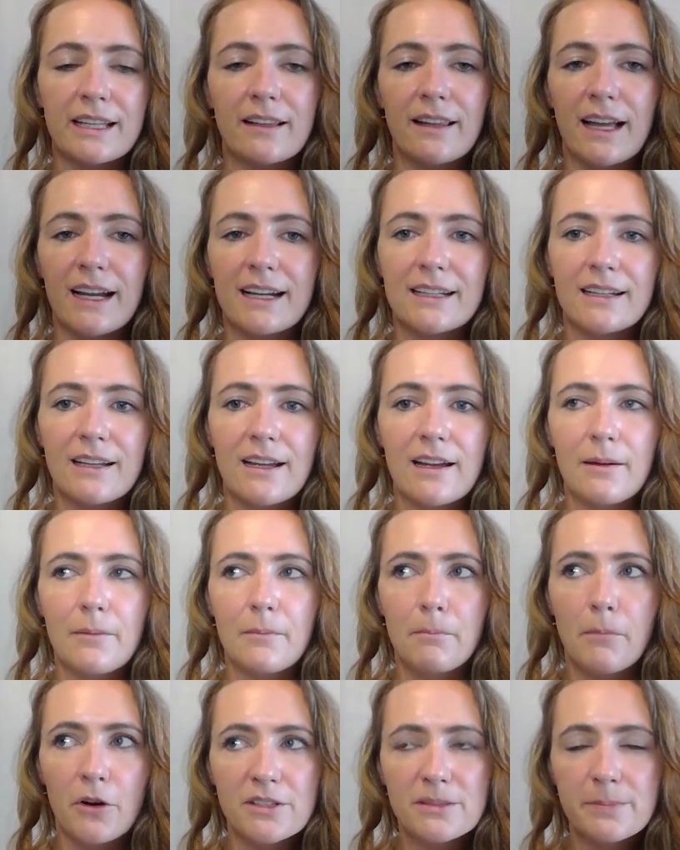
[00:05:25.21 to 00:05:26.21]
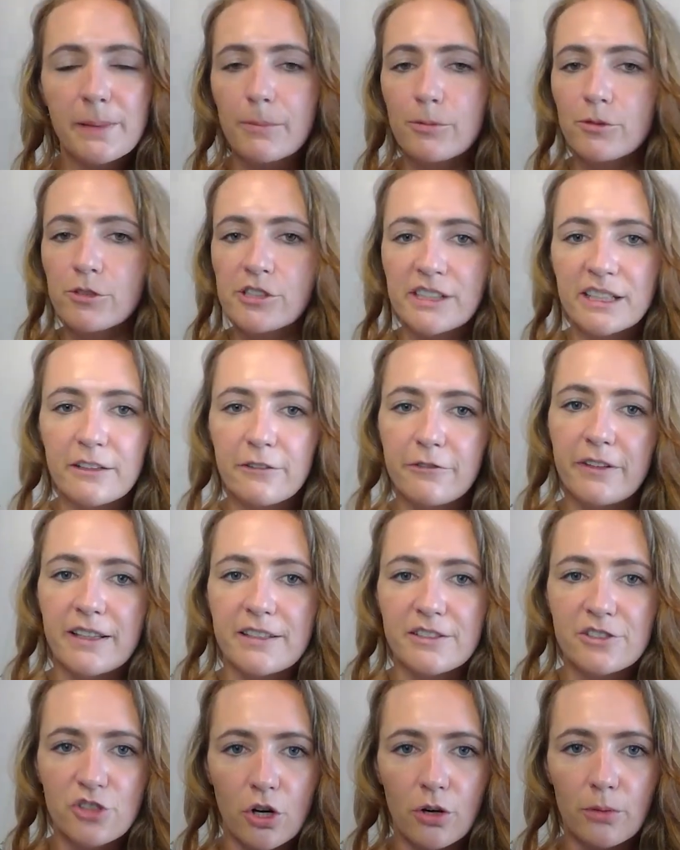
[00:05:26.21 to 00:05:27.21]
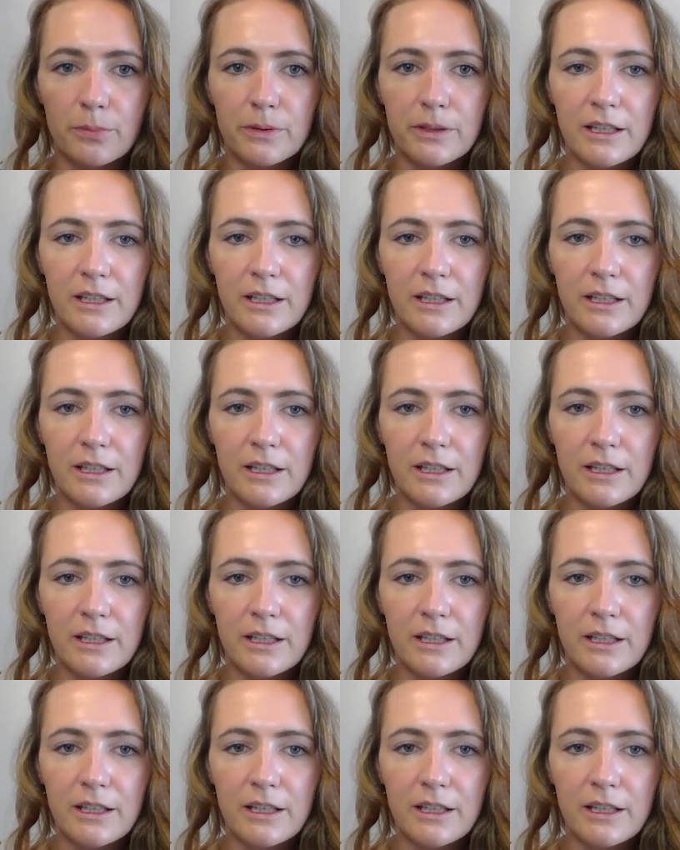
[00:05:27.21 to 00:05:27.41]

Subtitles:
like most people are in a fixed job.